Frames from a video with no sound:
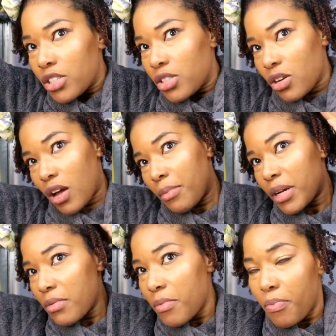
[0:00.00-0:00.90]
So I'm
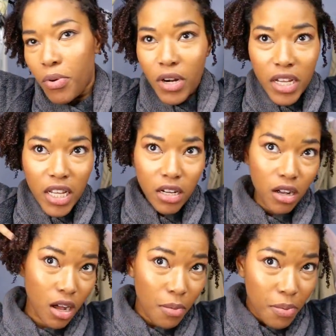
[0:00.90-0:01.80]
gonna be putting it
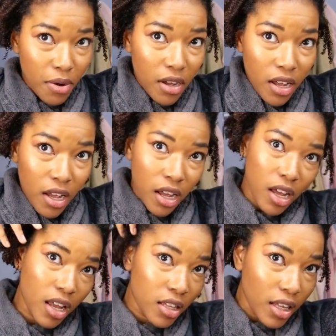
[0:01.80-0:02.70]
up
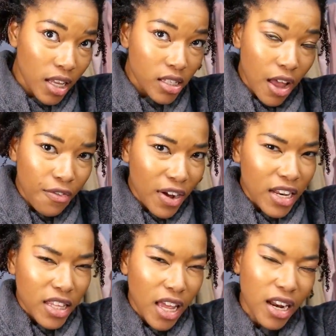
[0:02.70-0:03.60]
and that I
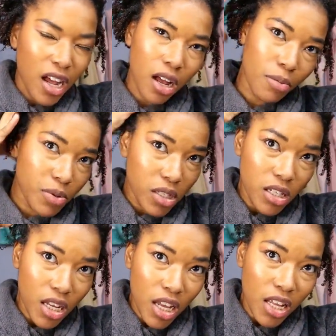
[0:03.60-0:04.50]
find that that
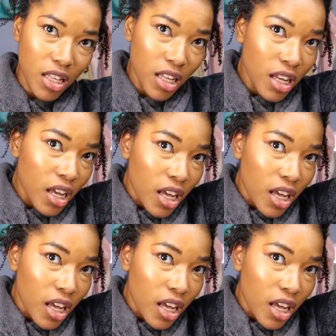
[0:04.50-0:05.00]
helps in,